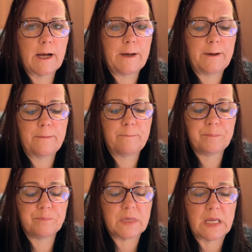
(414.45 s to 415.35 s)

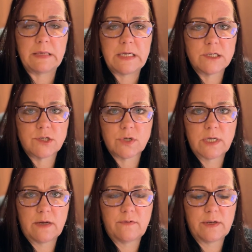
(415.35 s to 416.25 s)
and the
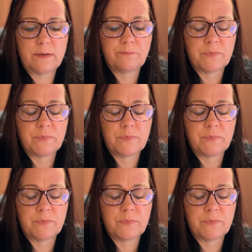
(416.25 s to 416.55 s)
history of it.